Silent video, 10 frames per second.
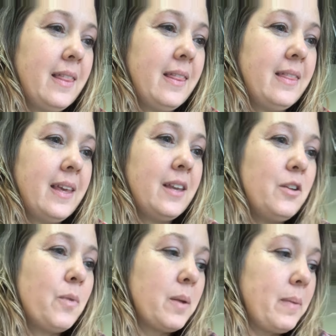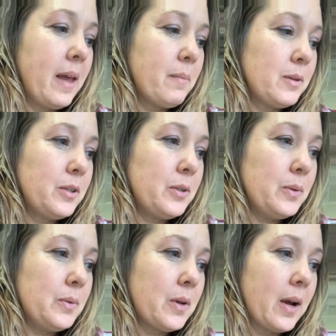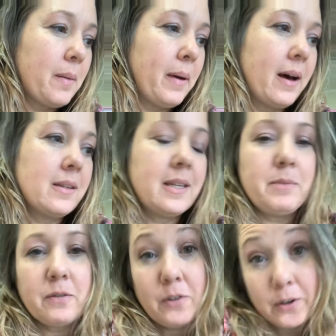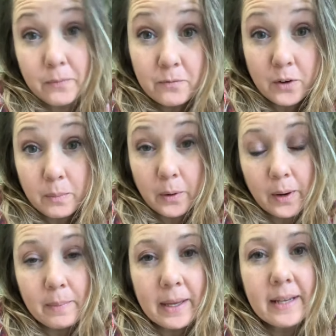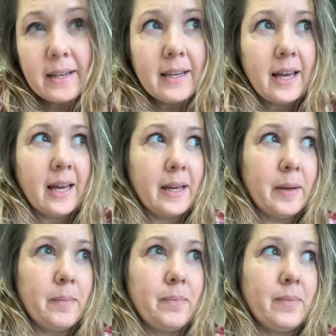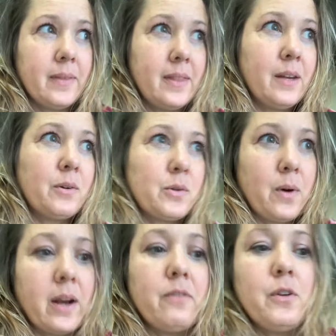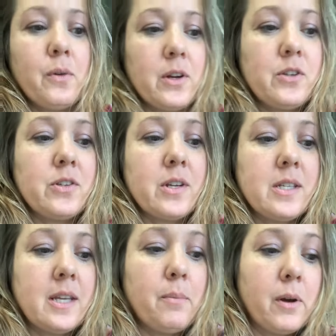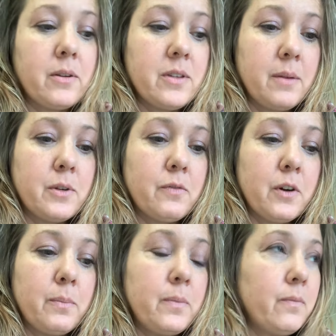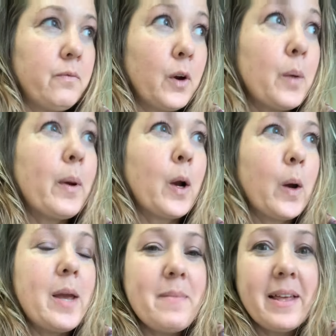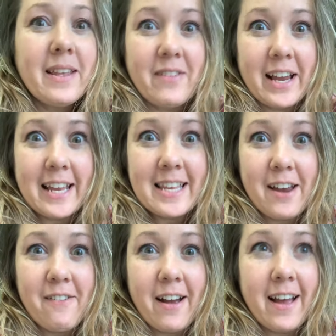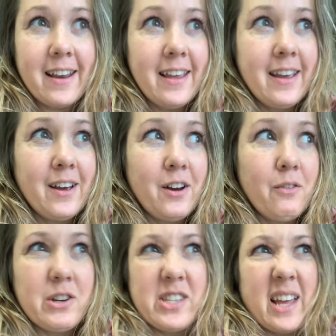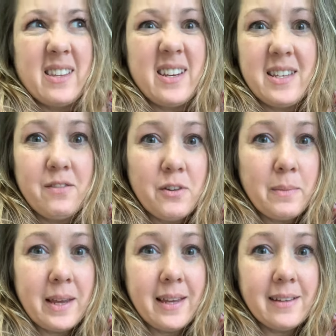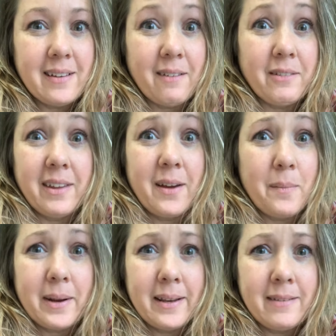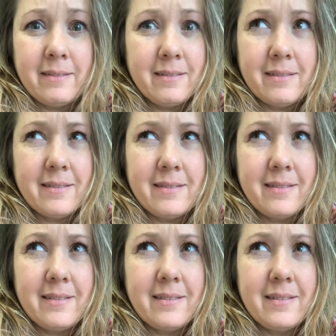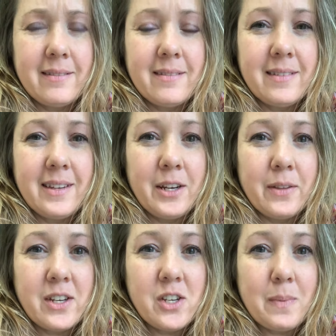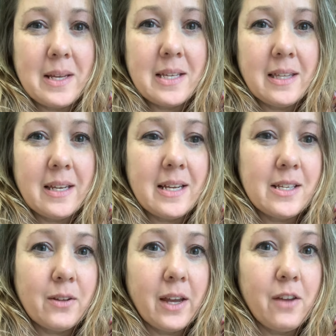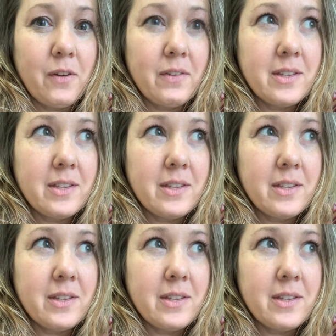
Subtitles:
then you want to be able to talk about subject-verb agreement. There was quite a few questions on subject-verb agreement, if I can say it right, which that's easy for me, so I really hope I didn't, that's just basically, so like if you have